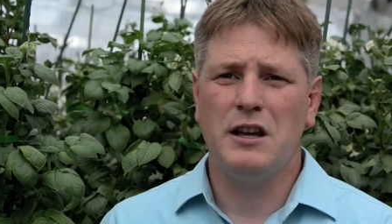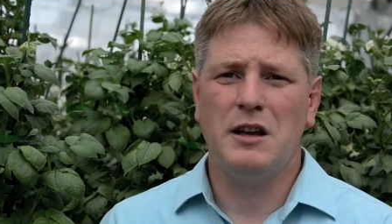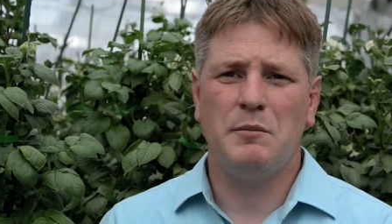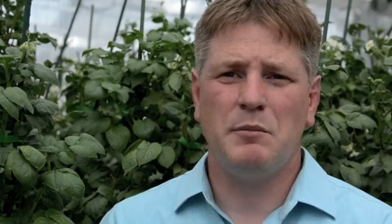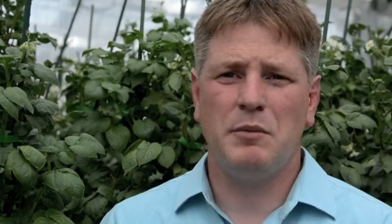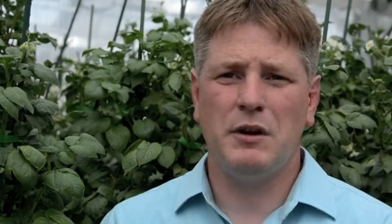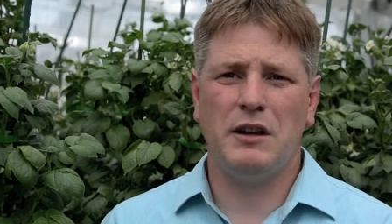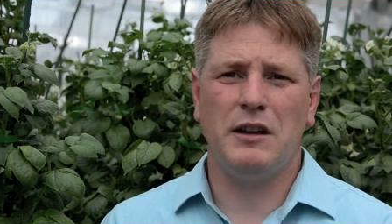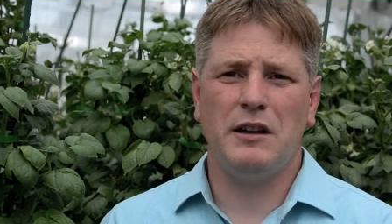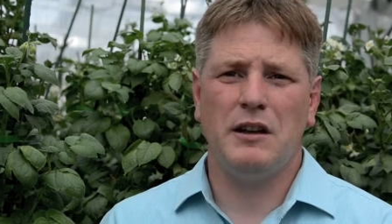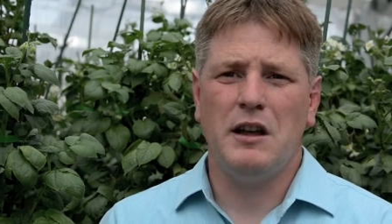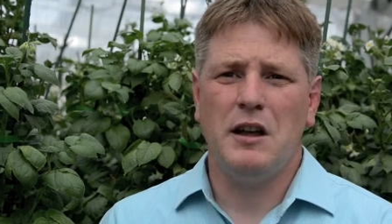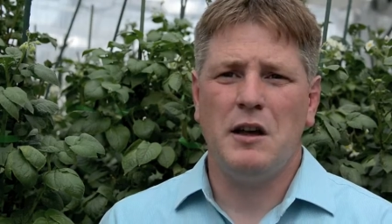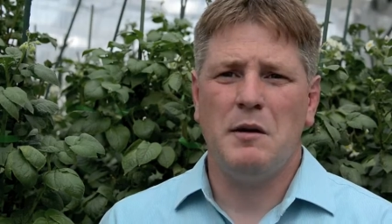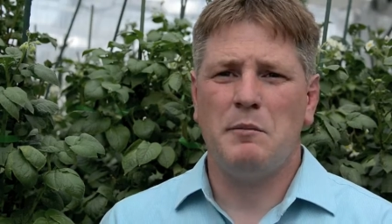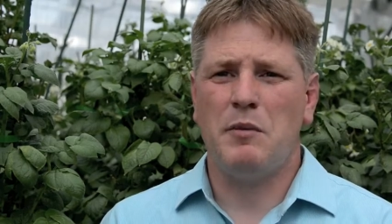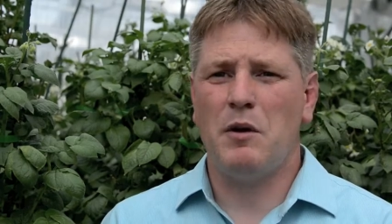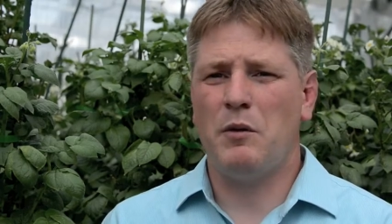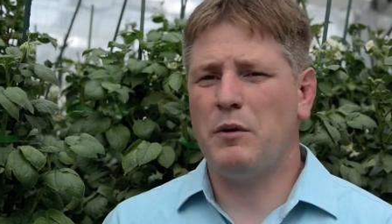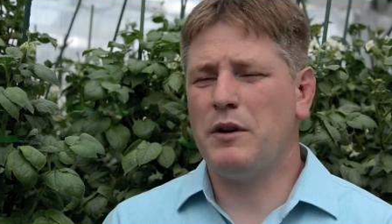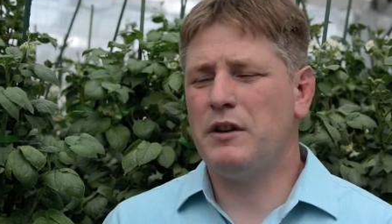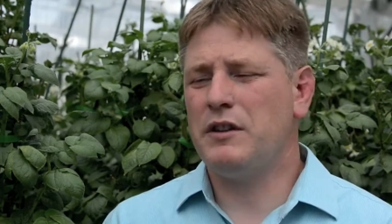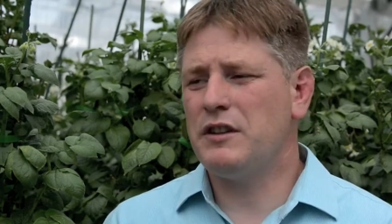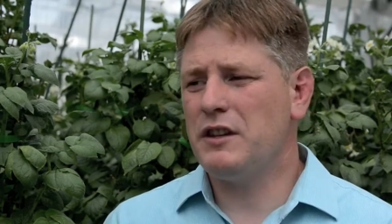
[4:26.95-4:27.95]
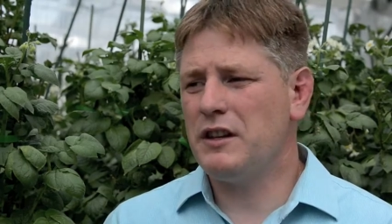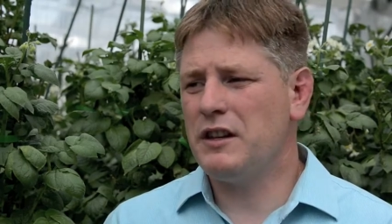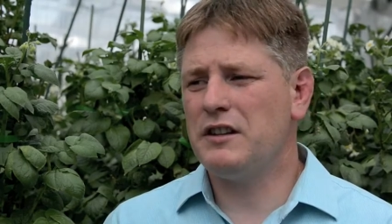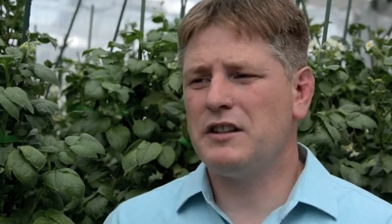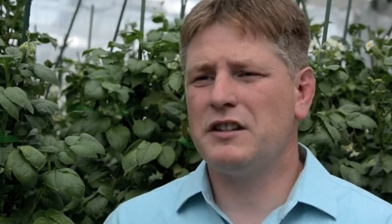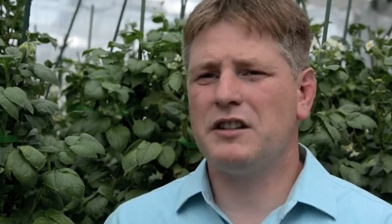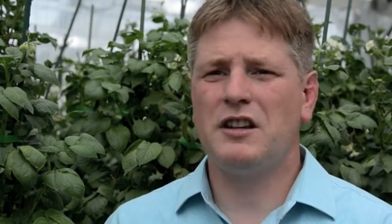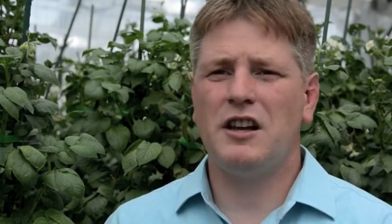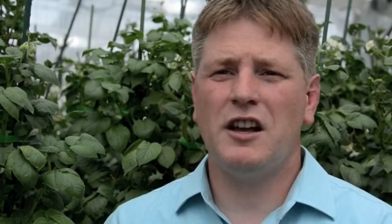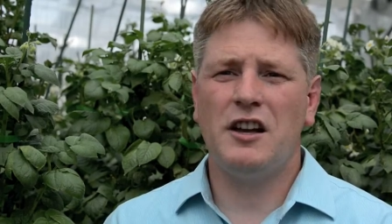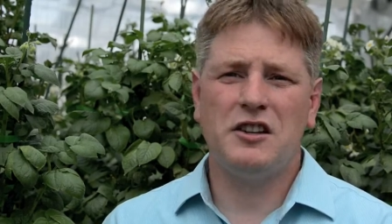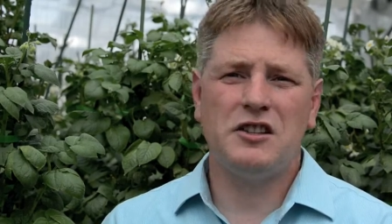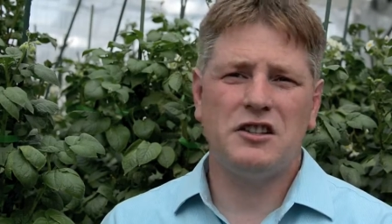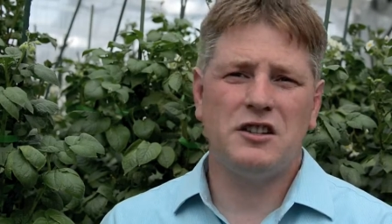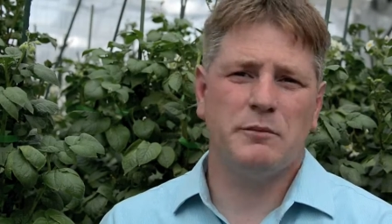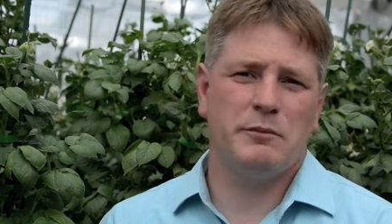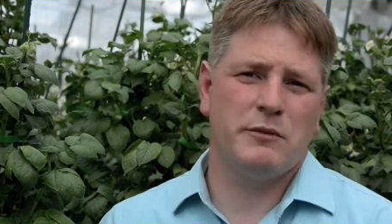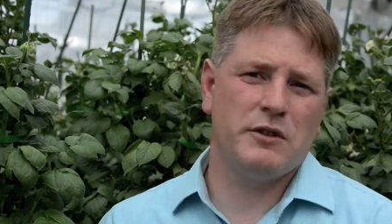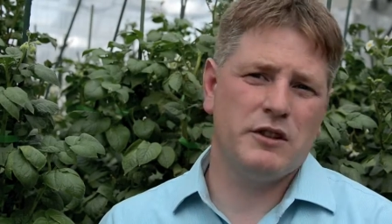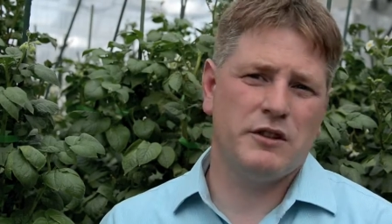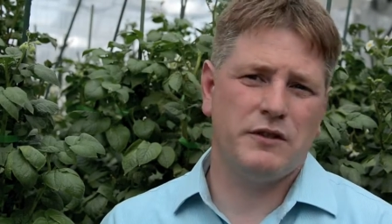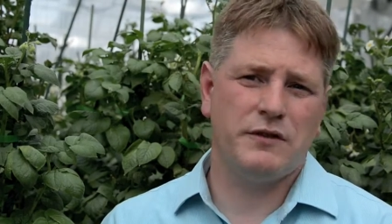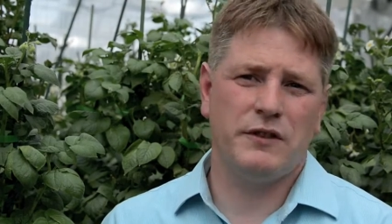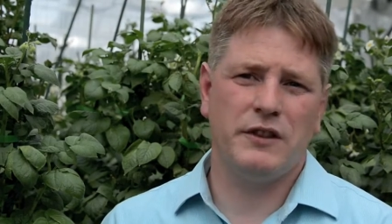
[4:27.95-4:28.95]
but, but we see as
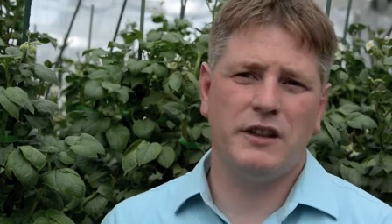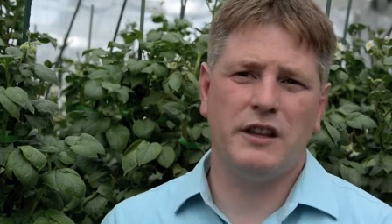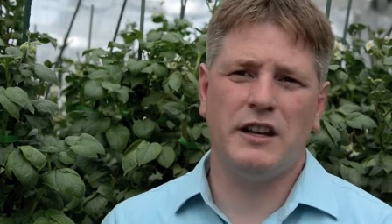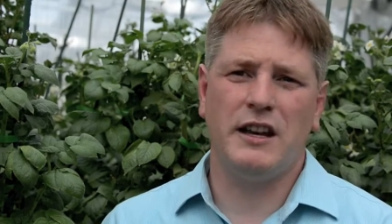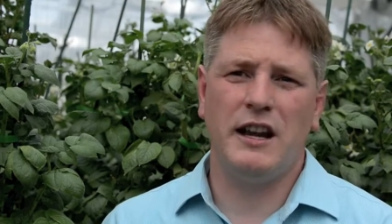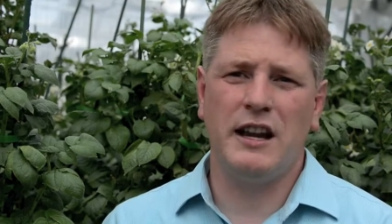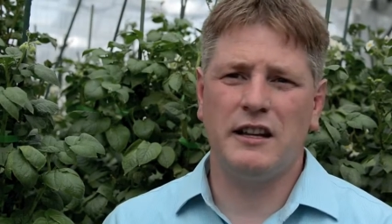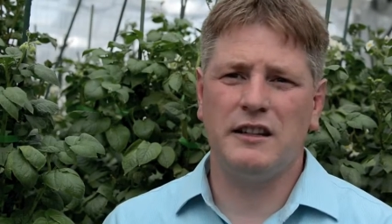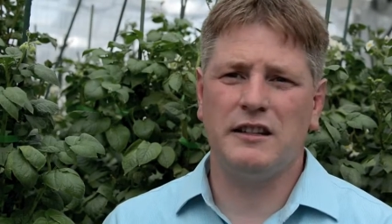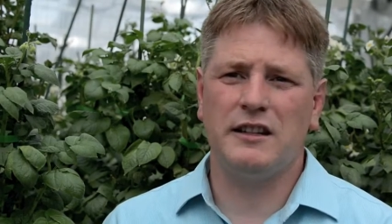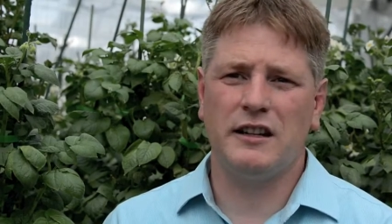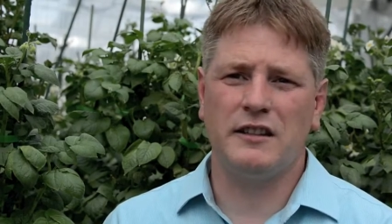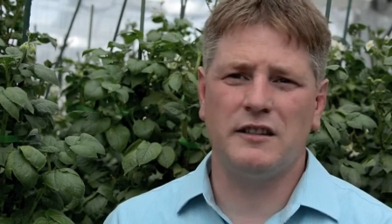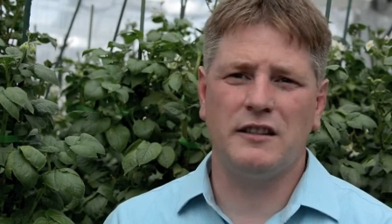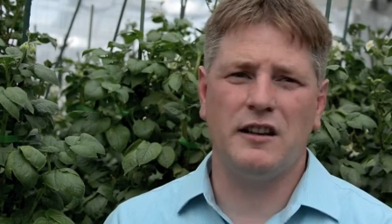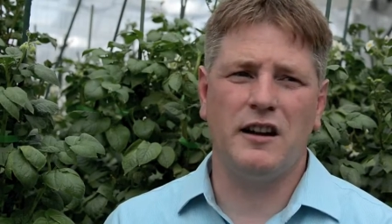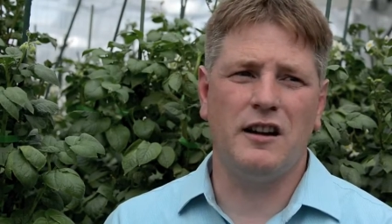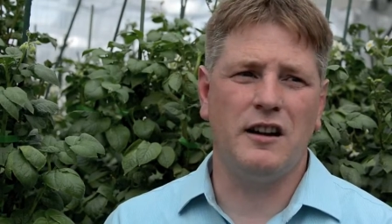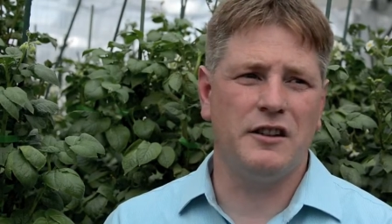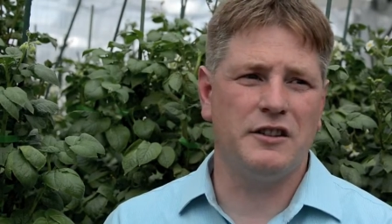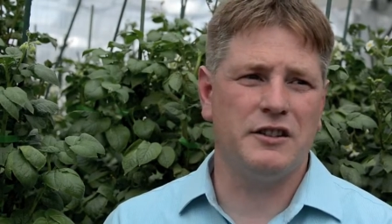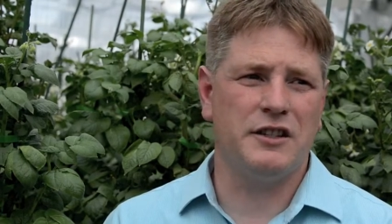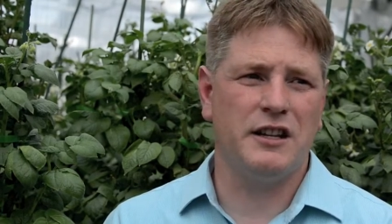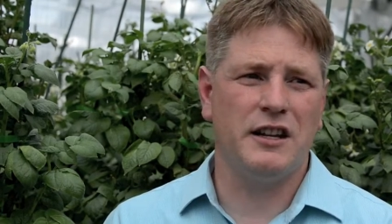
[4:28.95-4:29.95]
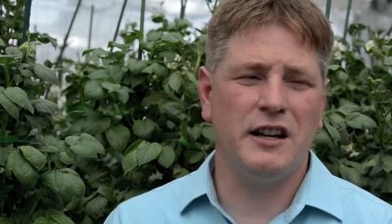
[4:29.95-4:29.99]
customers for the innate technology.